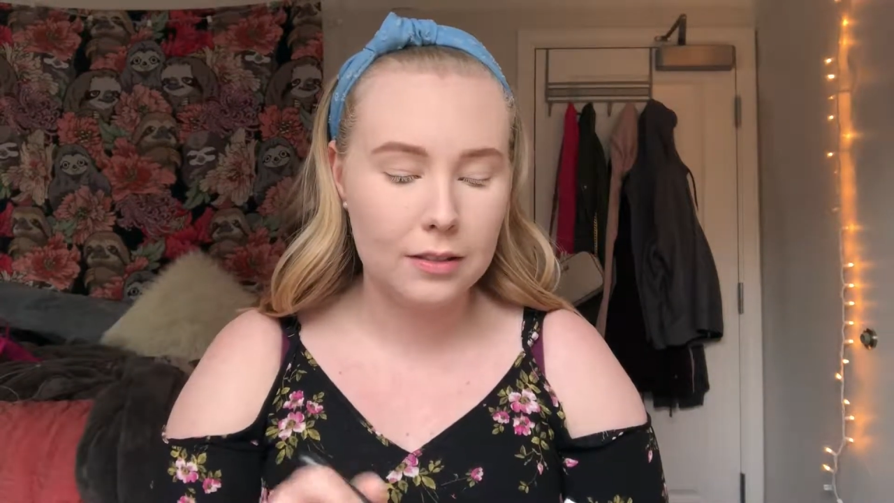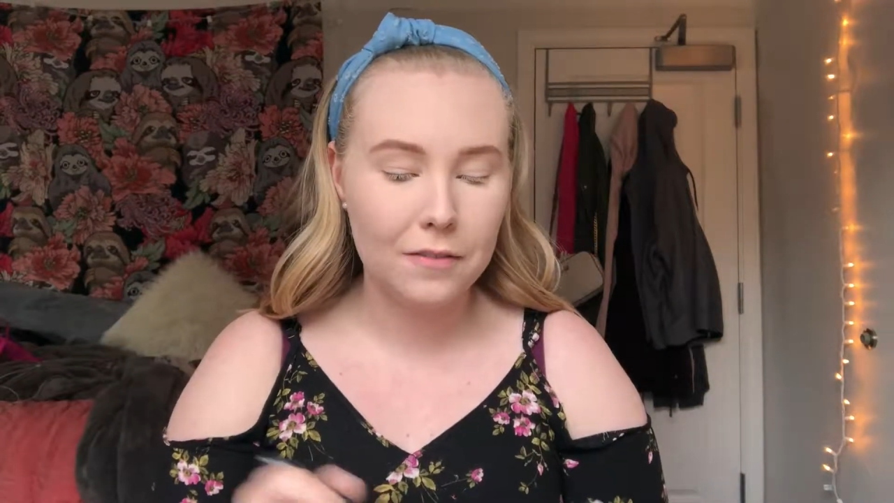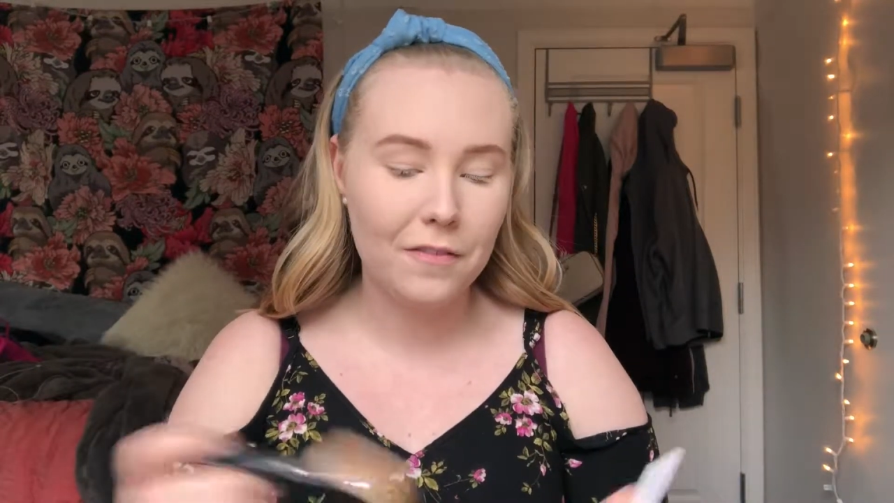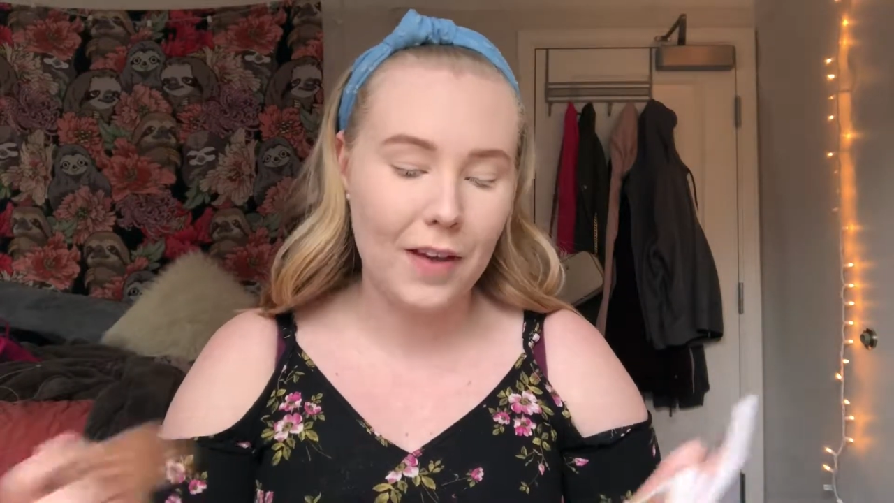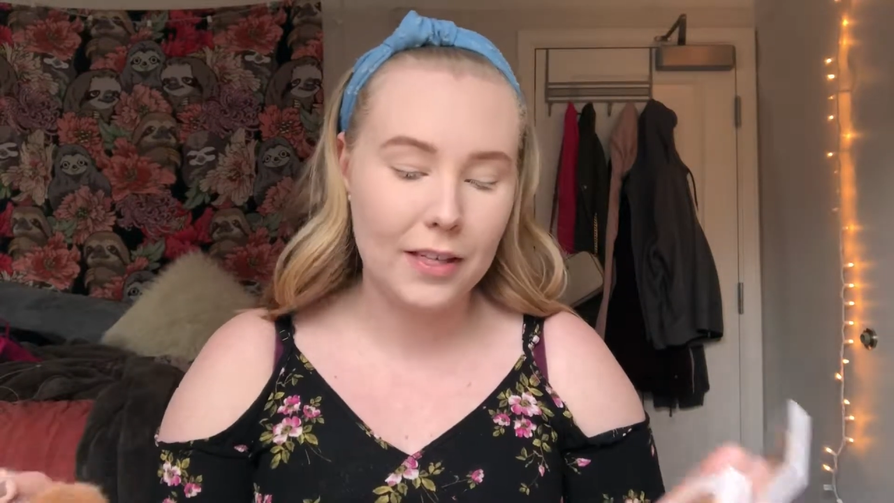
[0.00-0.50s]

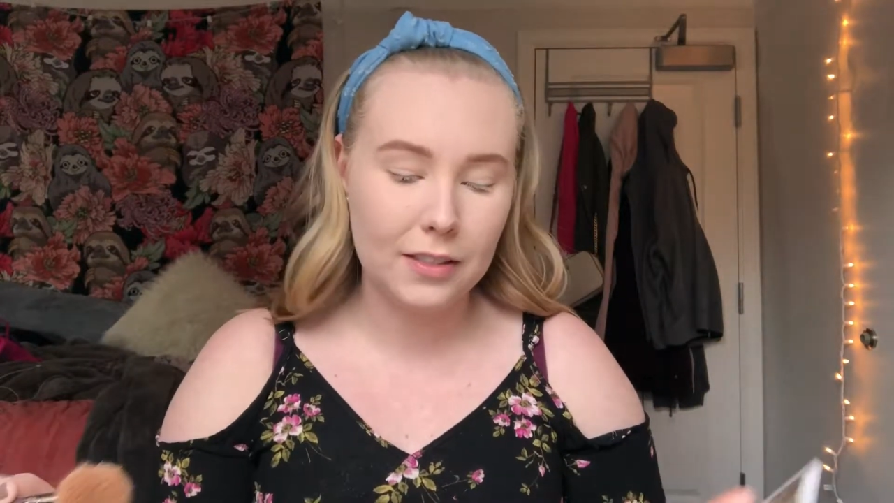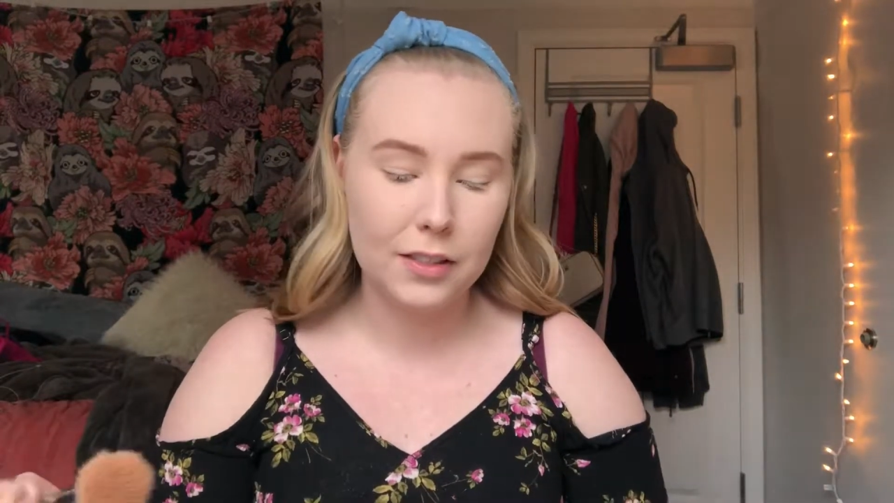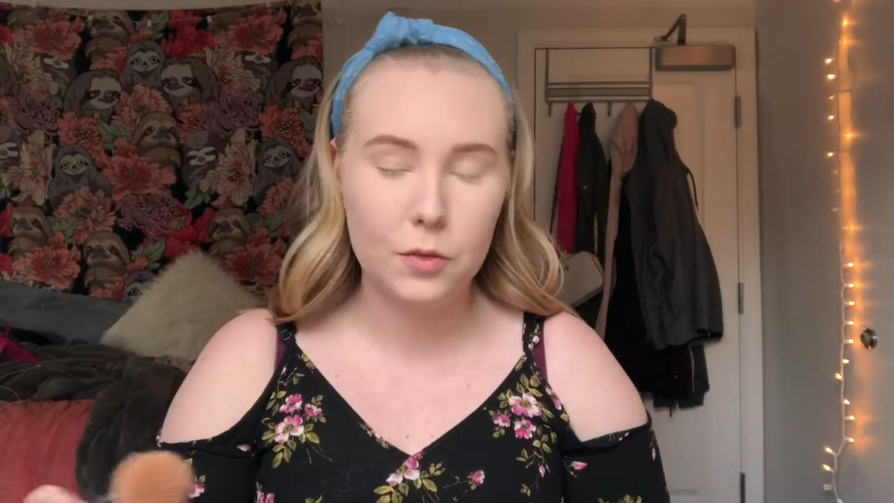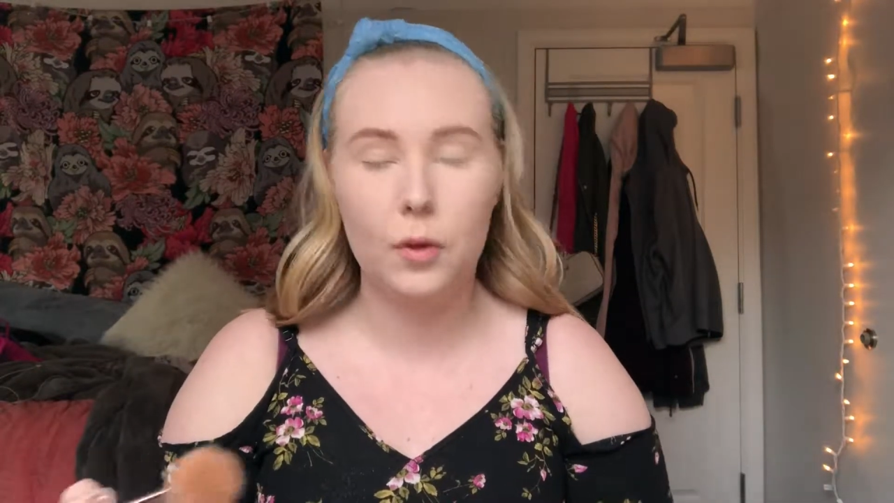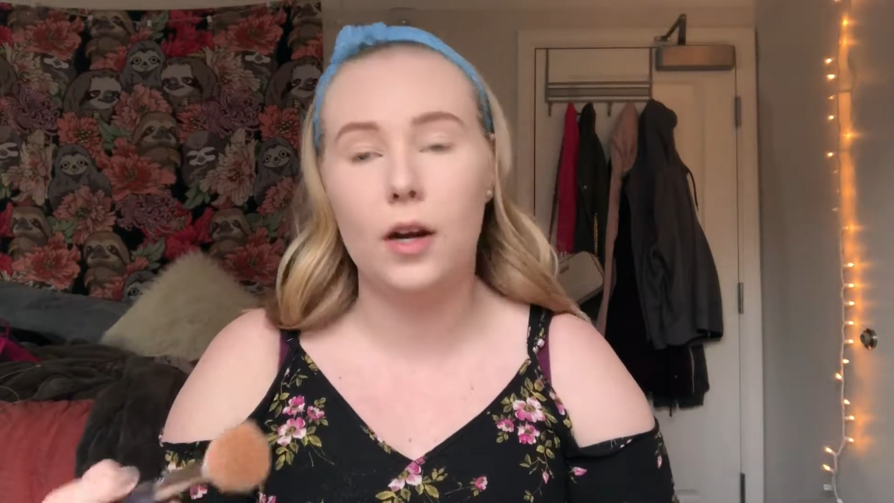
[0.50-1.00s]

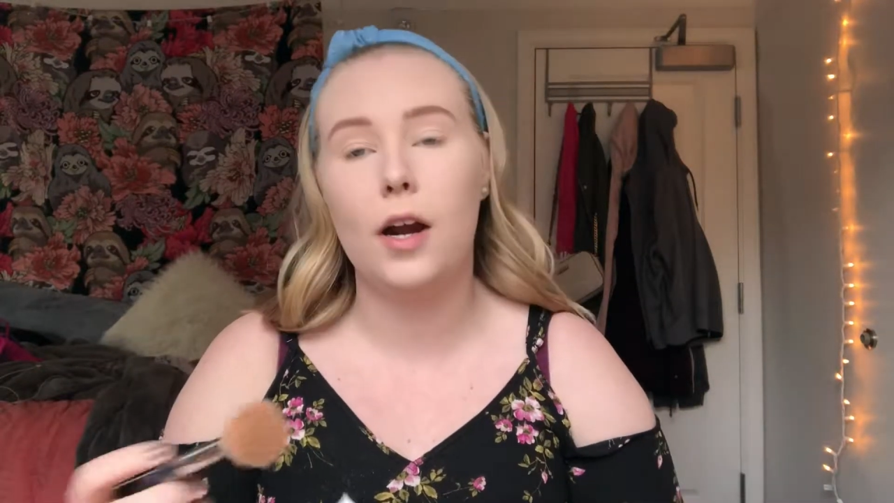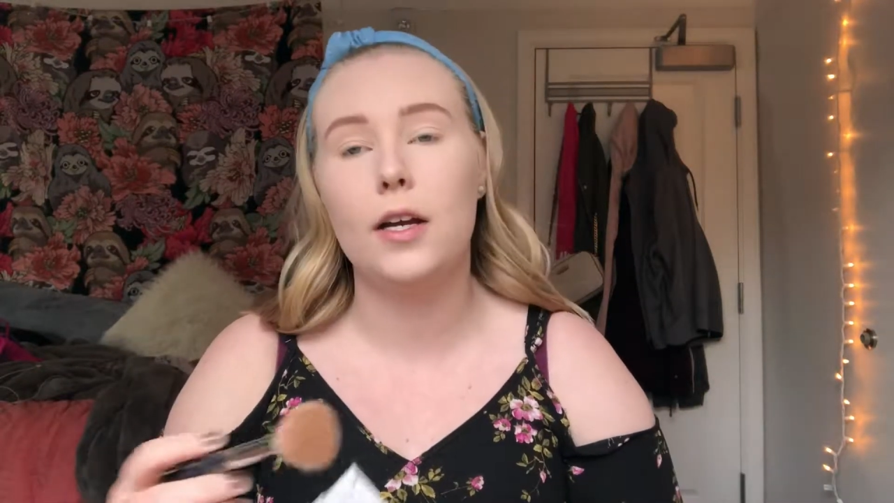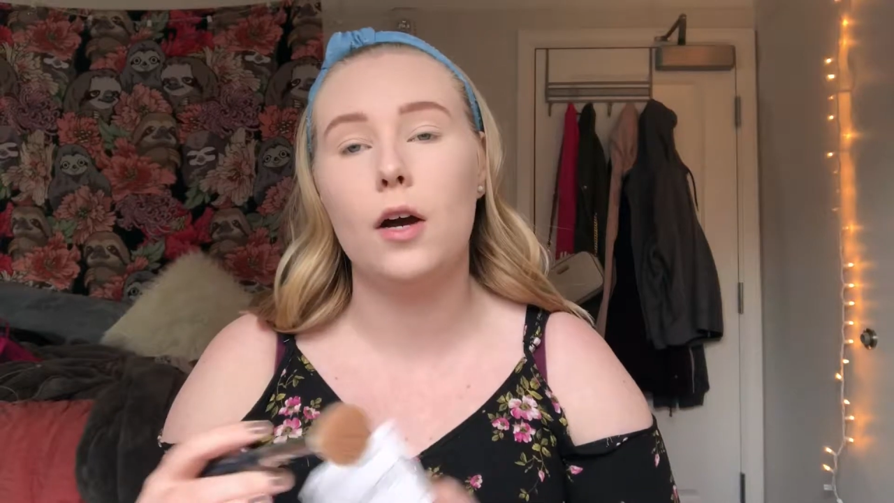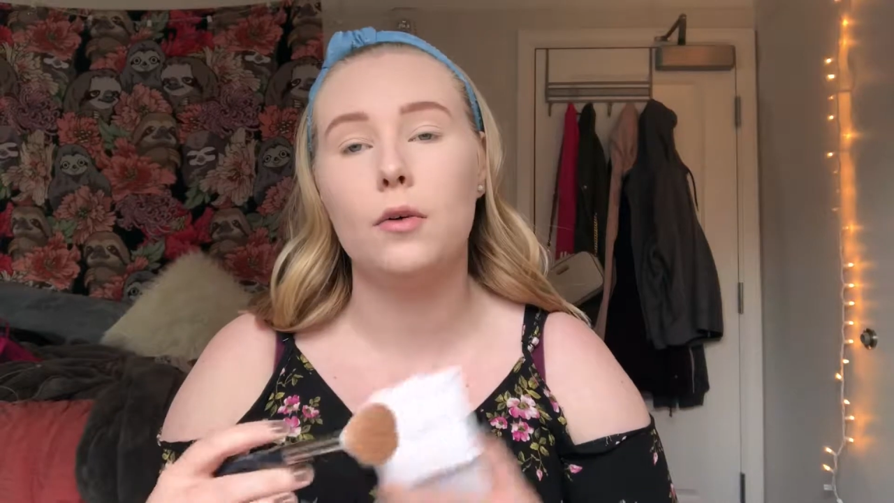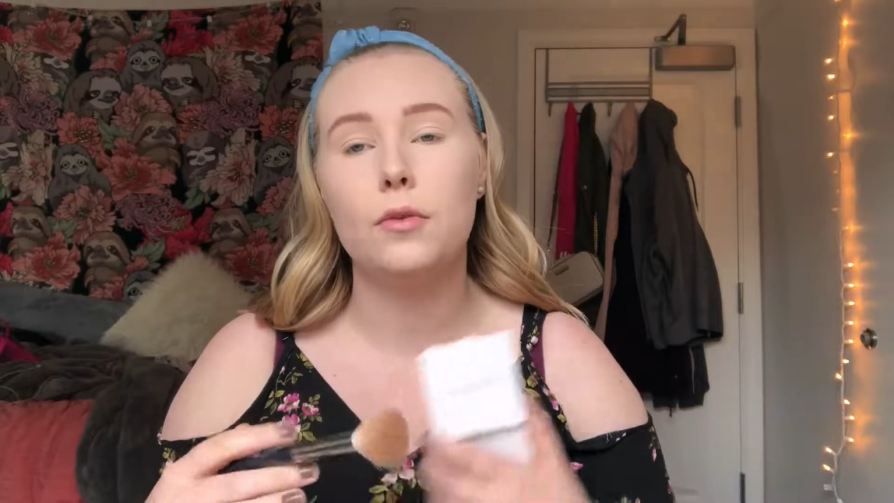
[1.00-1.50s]
phases where I
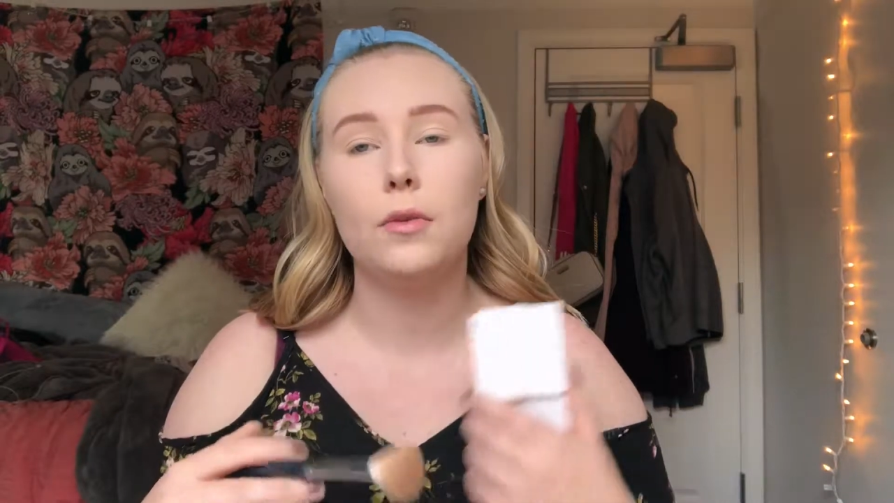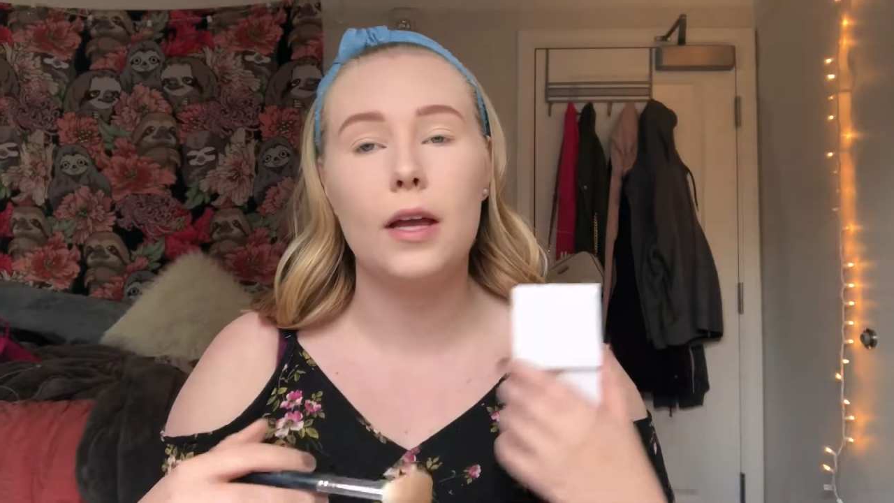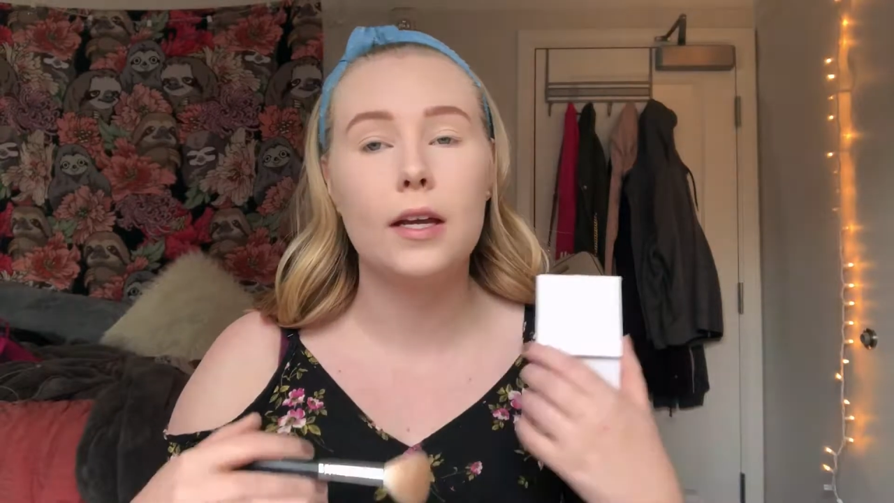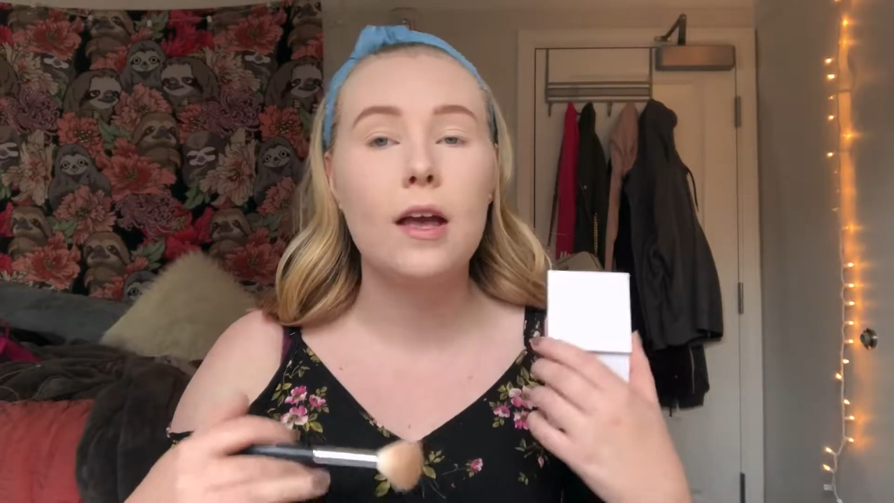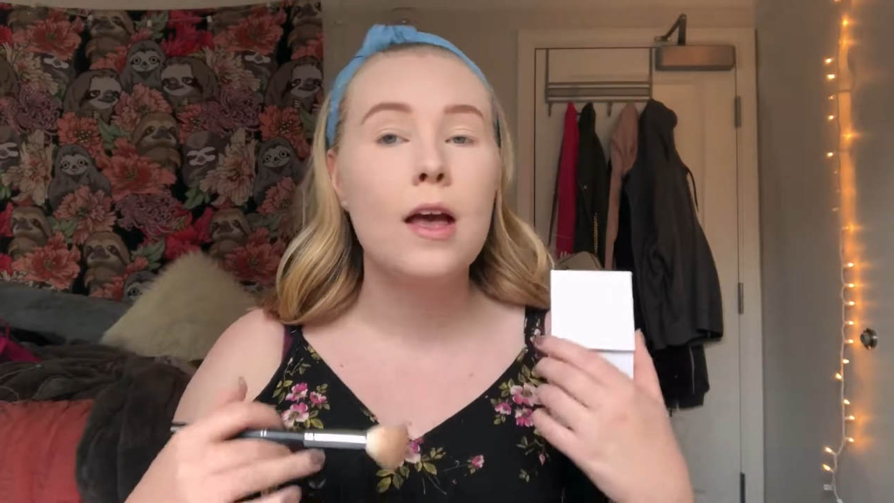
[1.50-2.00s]
go through
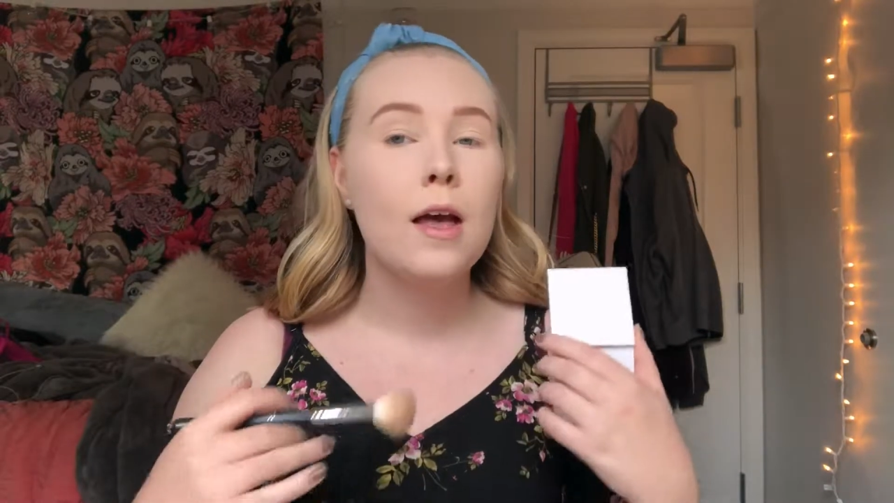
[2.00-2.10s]
like